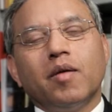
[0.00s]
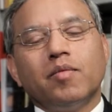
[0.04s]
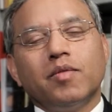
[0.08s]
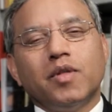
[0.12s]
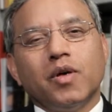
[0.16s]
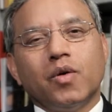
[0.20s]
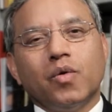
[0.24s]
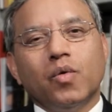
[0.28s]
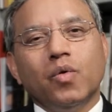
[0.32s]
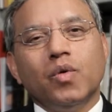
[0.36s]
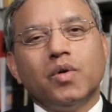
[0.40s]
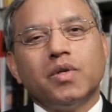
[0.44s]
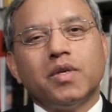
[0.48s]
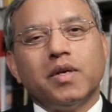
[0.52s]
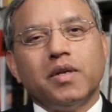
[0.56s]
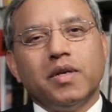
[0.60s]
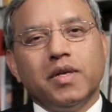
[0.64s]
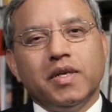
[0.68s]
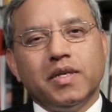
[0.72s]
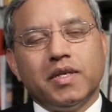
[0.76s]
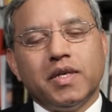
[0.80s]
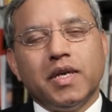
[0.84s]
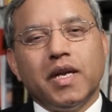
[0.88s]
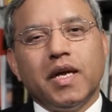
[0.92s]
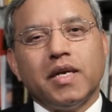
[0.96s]
of the course
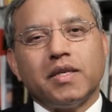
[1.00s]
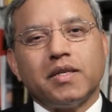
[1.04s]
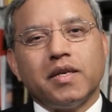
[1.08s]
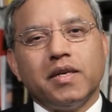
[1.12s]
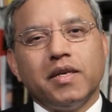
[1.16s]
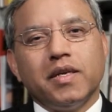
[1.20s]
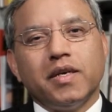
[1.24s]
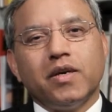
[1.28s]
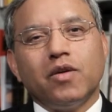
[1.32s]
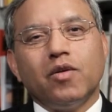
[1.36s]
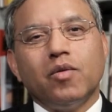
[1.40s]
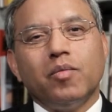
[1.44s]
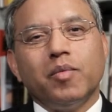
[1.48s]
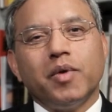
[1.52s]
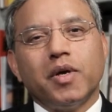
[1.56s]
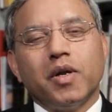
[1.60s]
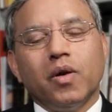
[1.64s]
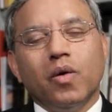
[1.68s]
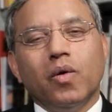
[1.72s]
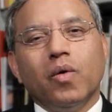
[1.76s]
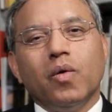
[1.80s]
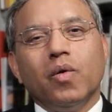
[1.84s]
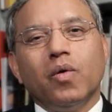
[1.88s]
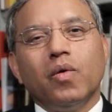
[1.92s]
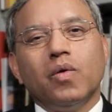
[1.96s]
on international
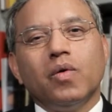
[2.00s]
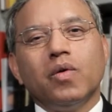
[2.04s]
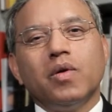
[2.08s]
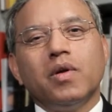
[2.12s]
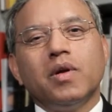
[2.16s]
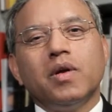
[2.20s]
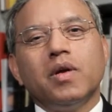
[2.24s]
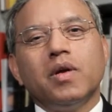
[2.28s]
economic law.